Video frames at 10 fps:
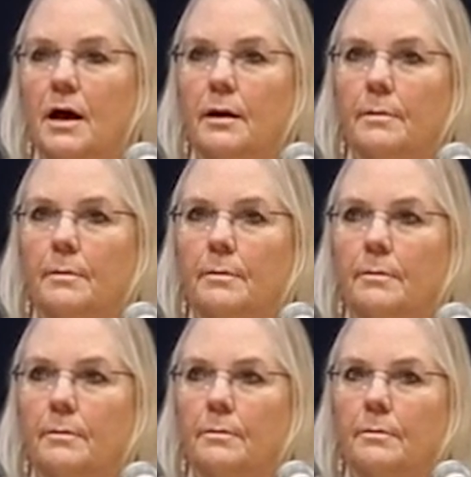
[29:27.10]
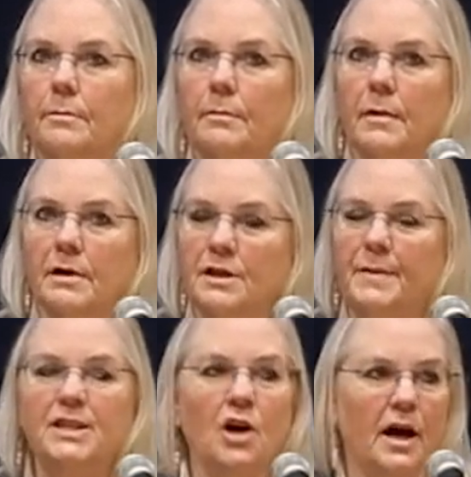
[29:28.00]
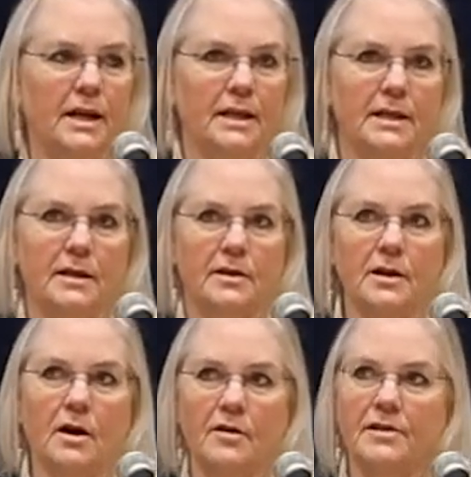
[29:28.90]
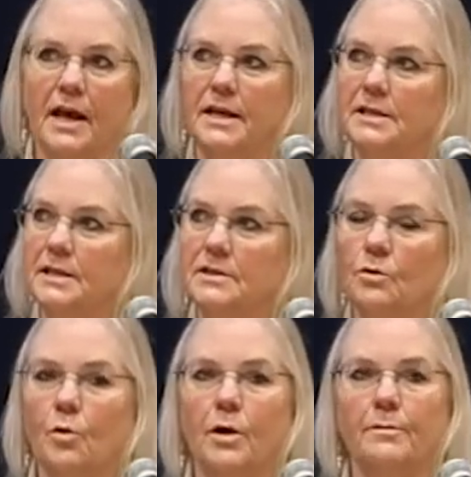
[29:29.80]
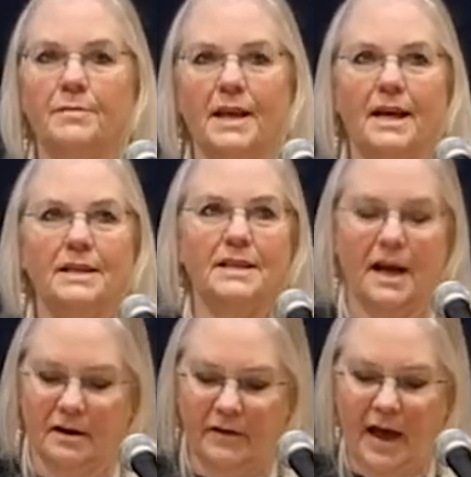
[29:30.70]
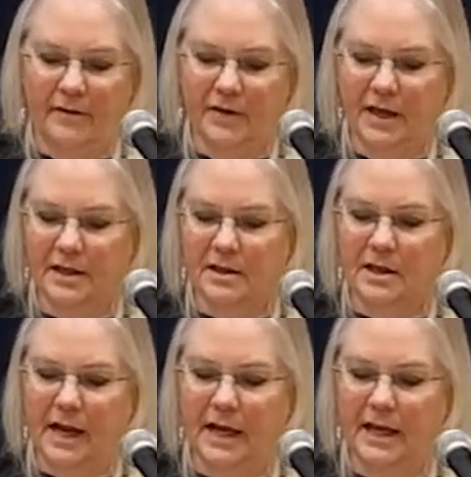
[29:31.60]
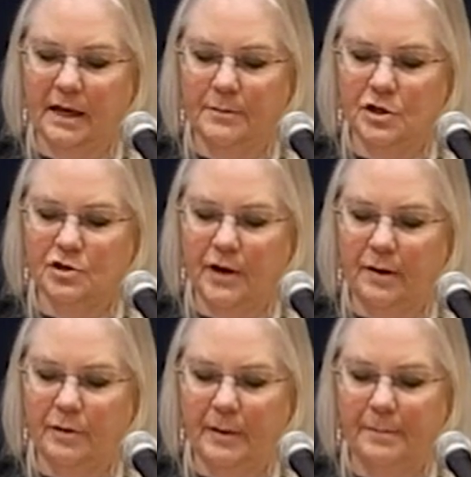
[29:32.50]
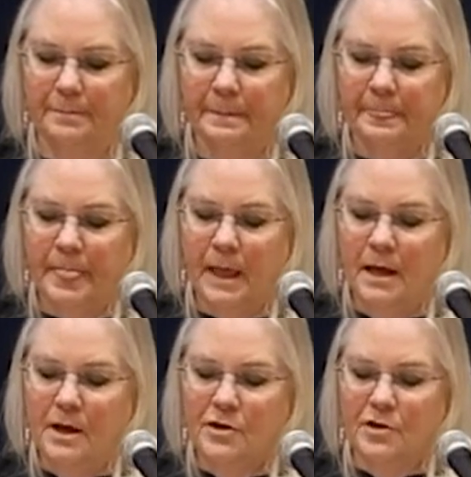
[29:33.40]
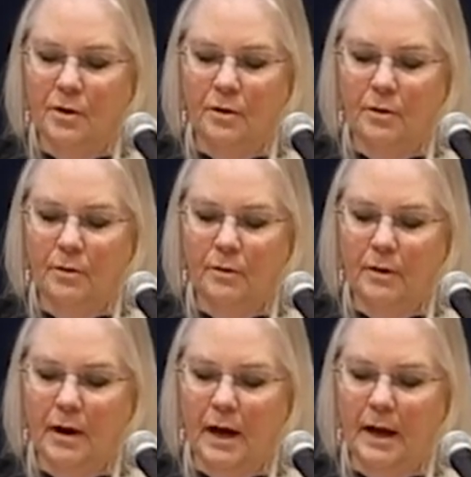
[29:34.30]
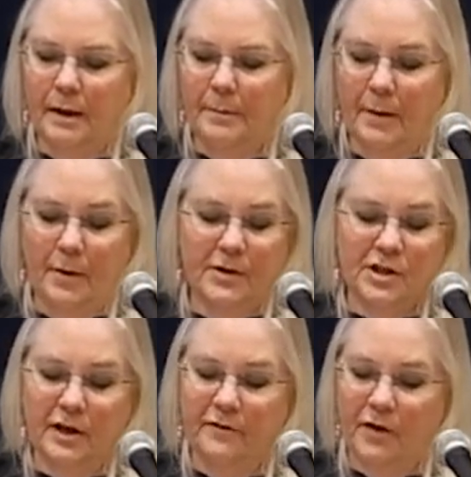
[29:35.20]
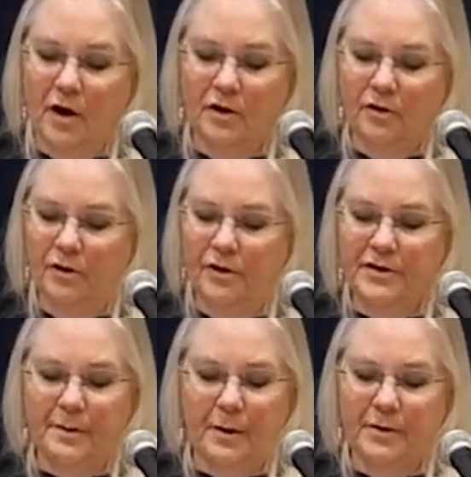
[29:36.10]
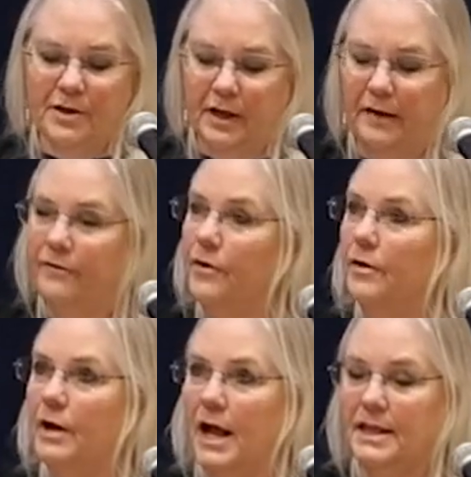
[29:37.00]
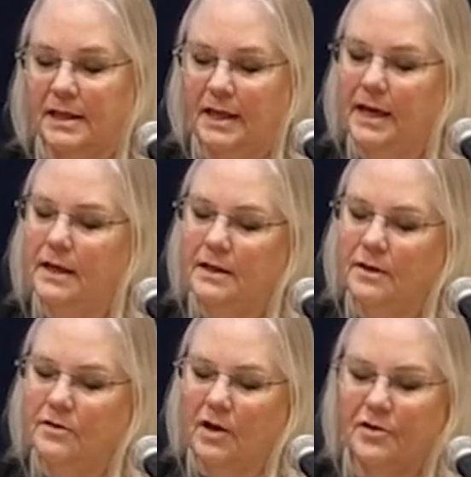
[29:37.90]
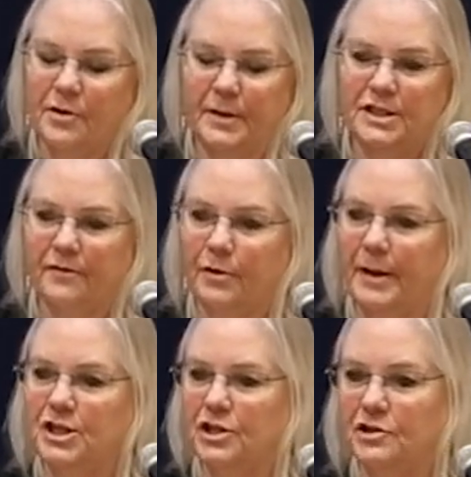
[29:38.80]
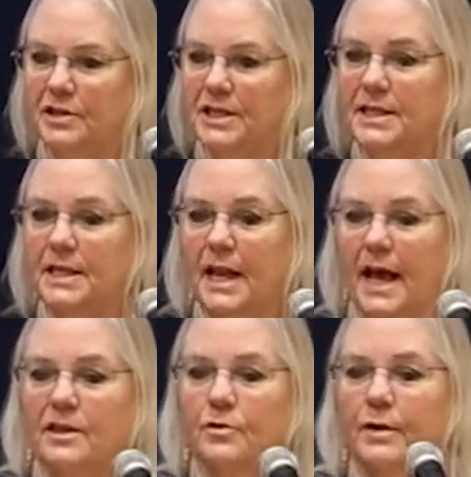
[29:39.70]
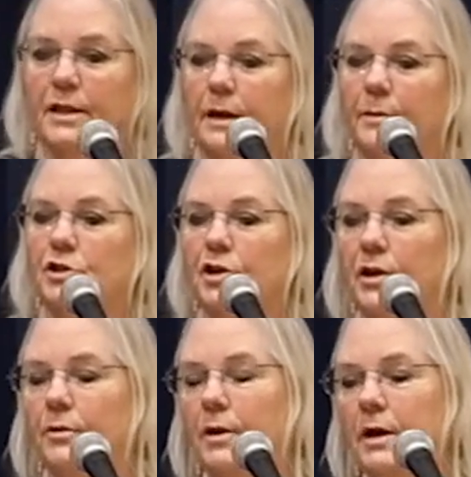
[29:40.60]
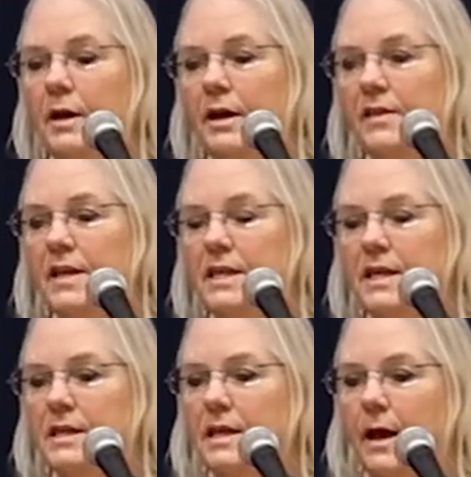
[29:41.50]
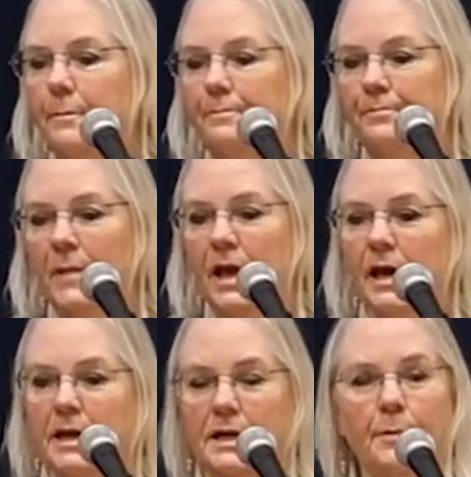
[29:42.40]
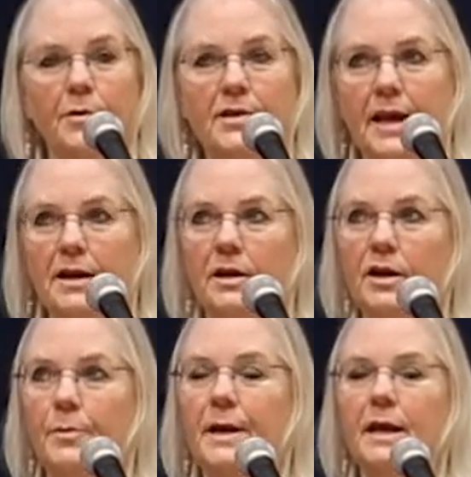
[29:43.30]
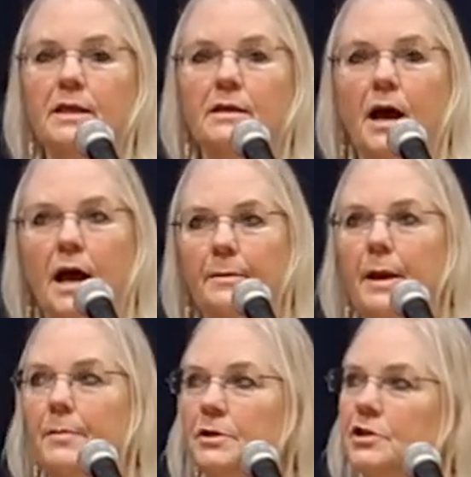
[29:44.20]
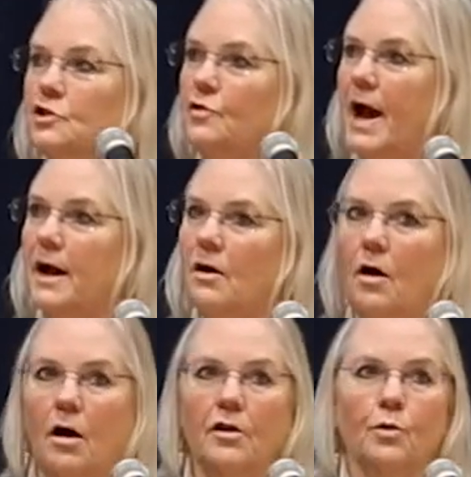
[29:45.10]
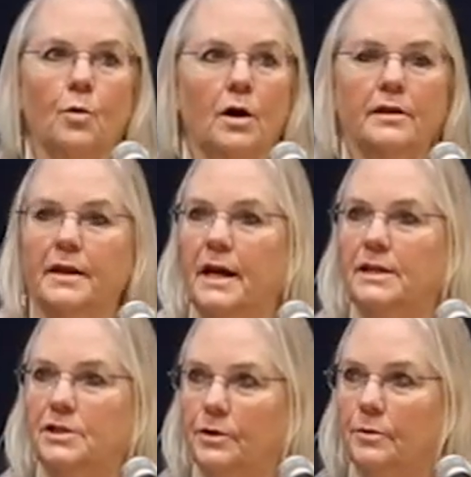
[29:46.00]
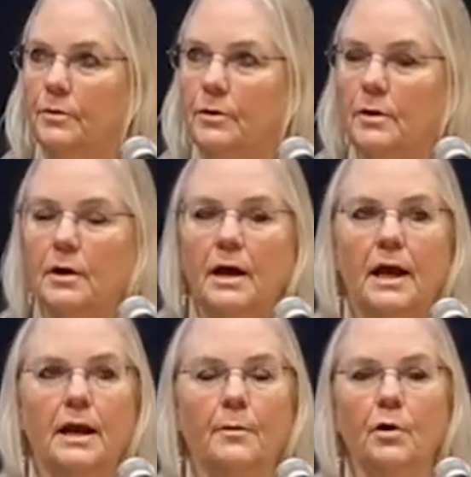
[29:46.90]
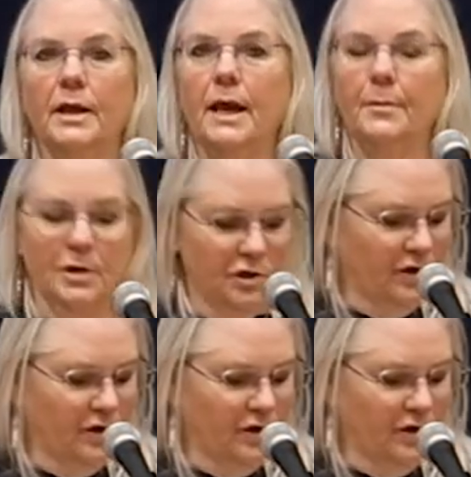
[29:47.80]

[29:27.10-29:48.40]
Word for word: um, uh, speak to audiences that are scientists or science advocates so that I can get them to train with me. So um, I'm always looking for articles. I'm always looking for lots of things. There's so much information. So this is the last screen that I'm going to show you. This is um, got a number sign on here because I'm able to track all the work that I do. And I'm only able to